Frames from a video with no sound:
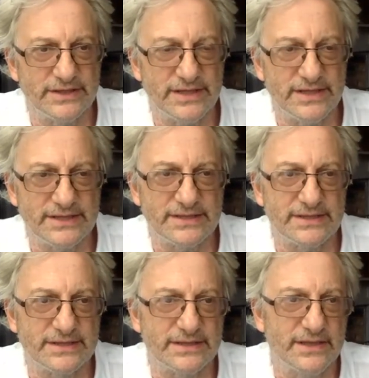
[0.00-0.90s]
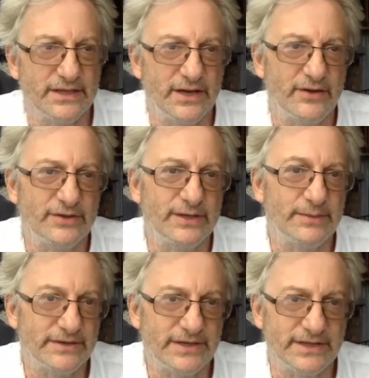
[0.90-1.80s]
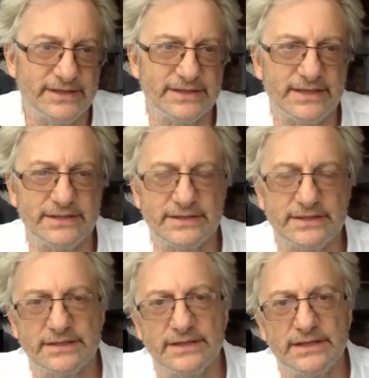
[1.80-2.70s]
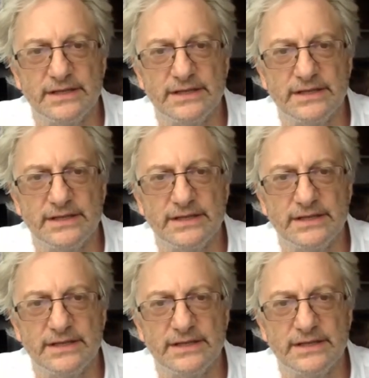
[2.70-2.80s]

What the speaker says: deaths and only about 90,000